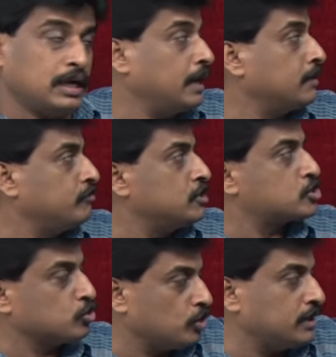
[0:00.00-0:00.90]
and we will
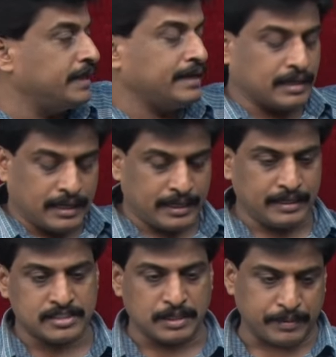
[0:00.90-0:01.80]
store the data
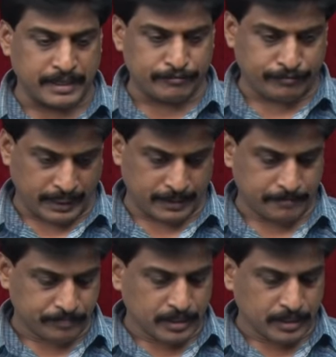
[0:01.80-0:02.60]
in separate file,